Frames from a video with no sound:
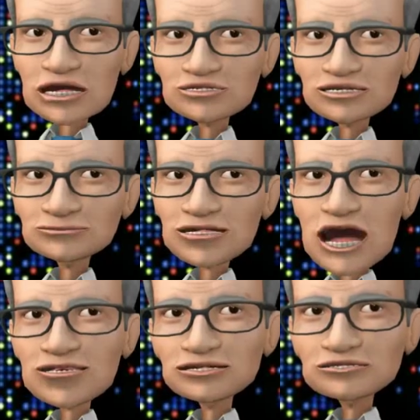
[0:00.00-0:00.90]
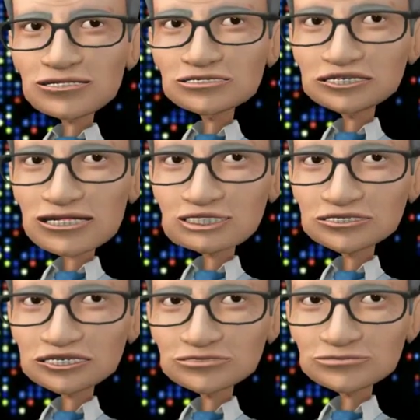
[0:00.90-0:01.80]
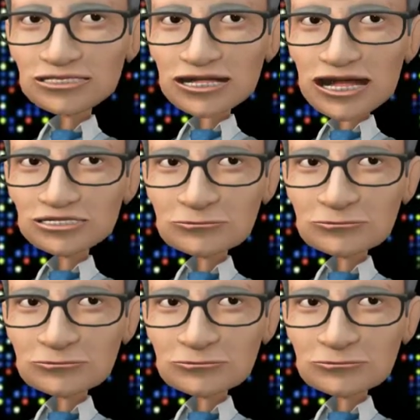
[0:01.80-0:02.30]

and ripped out 56, like a